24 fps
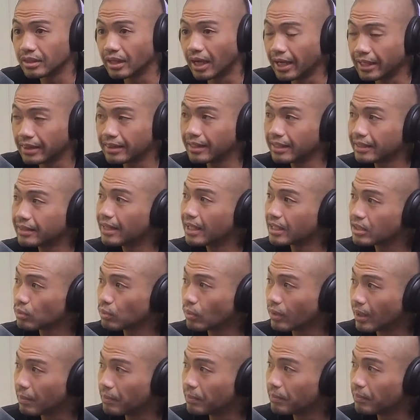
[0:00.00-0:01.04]
I think that's
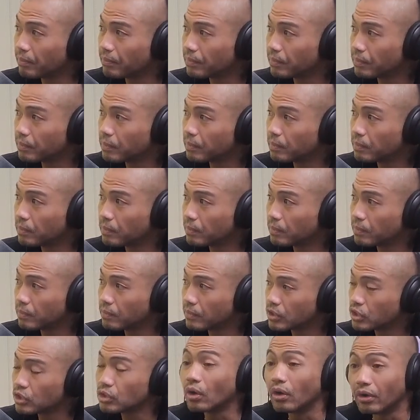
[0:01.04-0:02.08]
where I'm
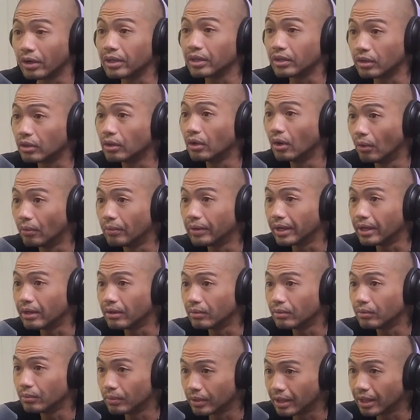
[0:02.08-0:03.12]
starting to go
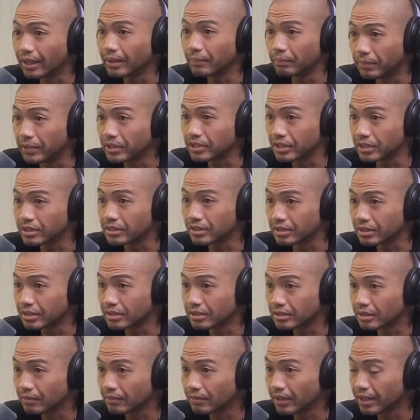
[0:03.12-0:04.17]
now with like businesses and
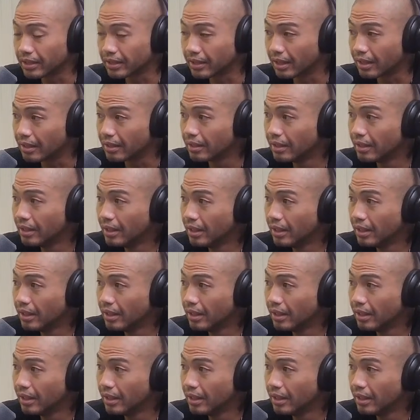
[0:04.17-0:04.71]
stuff like that.